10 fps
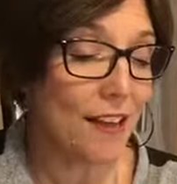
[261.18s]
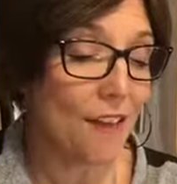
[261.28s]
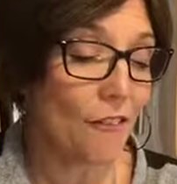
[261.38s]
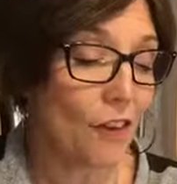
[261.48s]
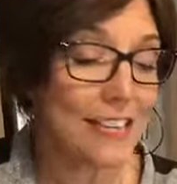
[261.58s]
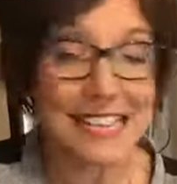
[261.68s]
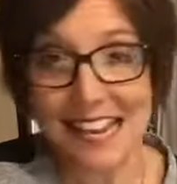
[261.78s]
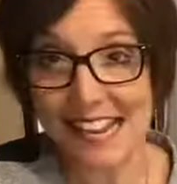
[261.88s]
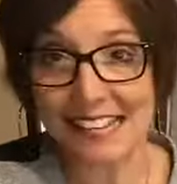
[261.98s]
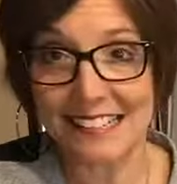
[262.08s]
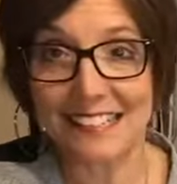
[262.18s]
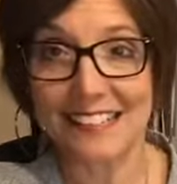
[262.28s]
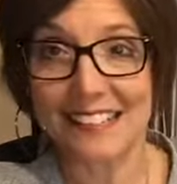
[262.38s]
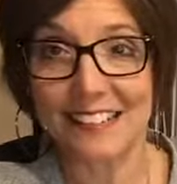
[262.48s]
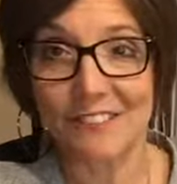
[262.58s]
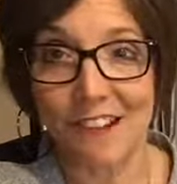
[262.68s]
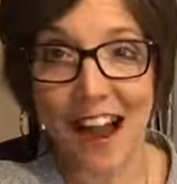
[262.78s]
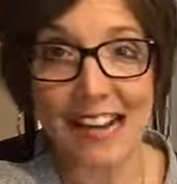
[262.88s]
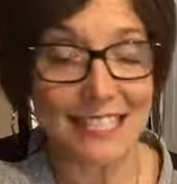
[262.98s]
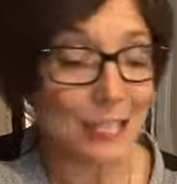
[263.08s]
fourteen,
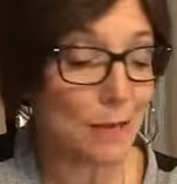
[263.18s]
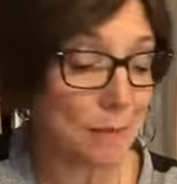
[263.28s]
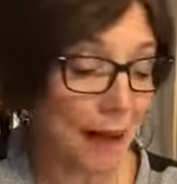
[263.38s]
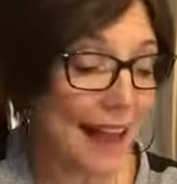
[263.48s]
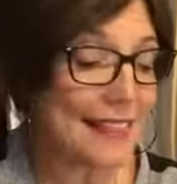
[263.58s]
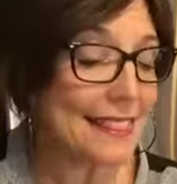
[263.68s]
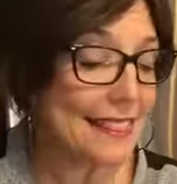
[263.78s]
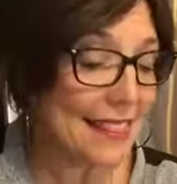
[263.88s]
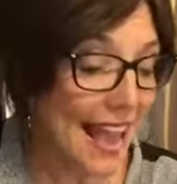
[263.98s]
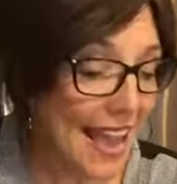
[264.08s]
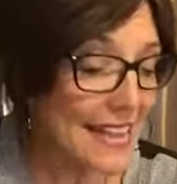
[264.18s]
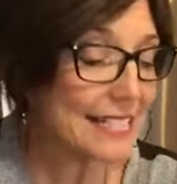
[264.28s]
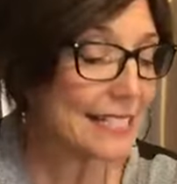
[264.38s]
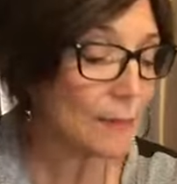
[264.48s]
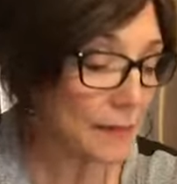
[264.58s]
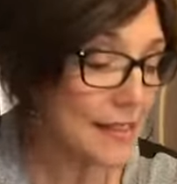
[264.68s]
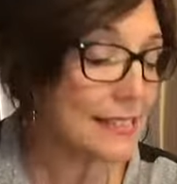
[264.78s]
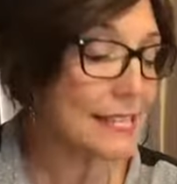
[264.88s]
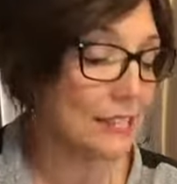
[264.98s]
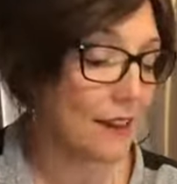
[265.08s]
writes, But thanks be
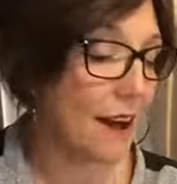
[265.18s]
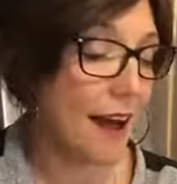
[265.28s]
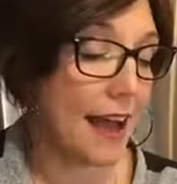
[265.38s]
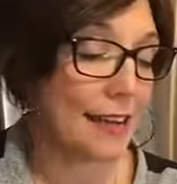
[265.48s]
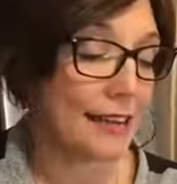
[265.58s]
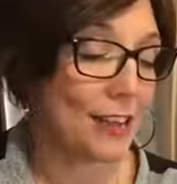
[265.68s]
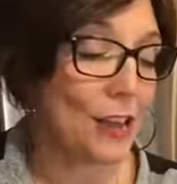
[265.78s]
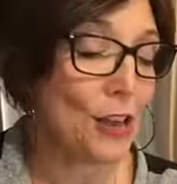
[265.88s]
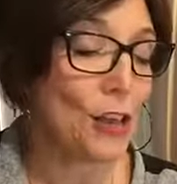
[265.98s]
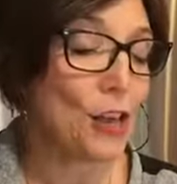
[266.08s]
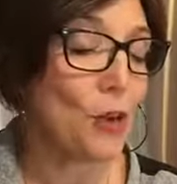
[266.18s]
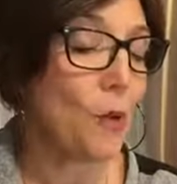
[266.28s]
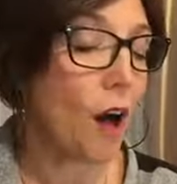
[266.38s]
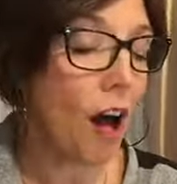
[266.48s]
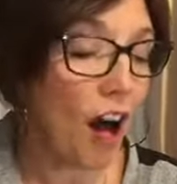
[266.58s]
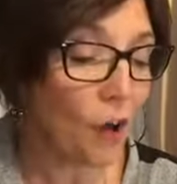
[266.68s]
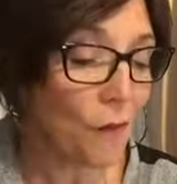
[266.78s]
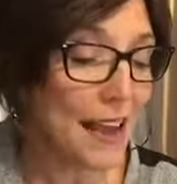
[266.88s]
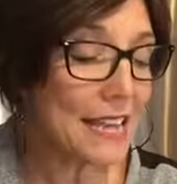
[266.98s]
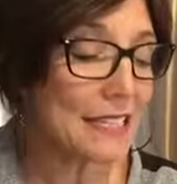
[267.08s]
to God who
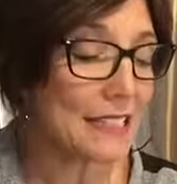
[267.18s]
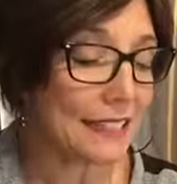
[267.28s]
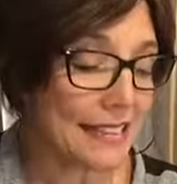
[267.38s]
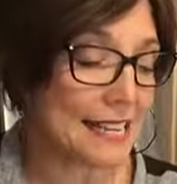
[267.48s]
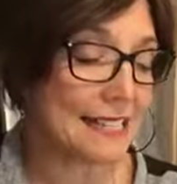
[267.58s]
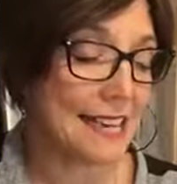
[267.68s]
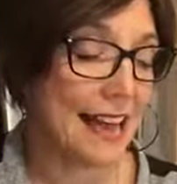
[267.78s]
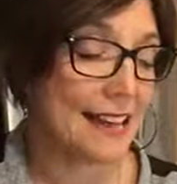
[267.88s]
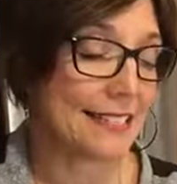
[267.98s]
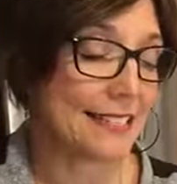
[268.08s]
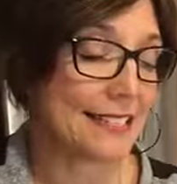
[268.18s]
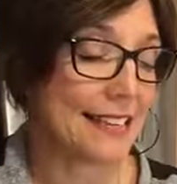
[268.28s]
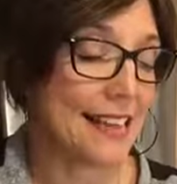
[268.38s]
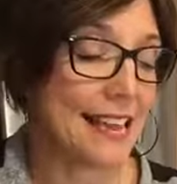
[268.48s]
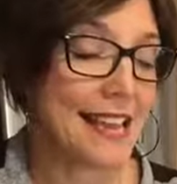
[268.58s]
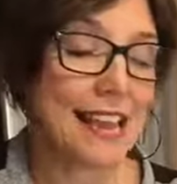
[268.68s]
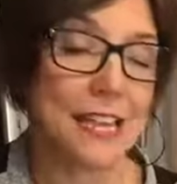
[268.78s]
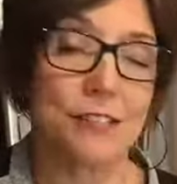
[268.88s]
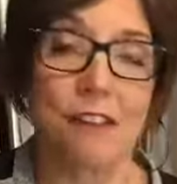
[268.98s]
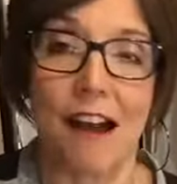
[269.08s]
always leads us
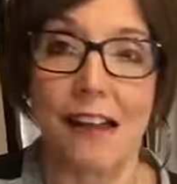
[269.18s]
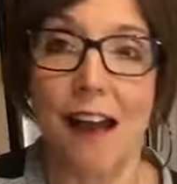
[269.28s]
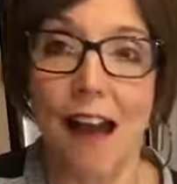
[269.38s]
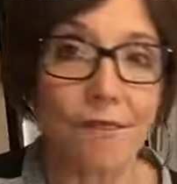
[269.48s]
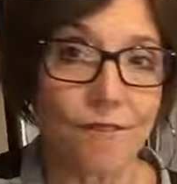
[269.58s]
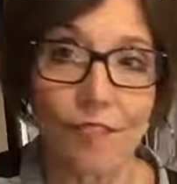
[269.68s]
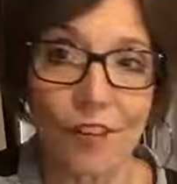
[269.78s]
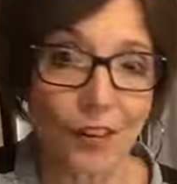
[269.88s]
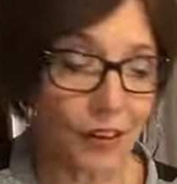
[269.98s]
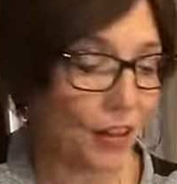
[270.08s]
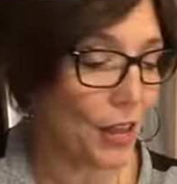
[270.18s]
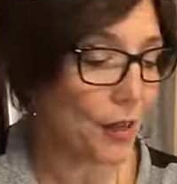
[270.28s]
in triumphal,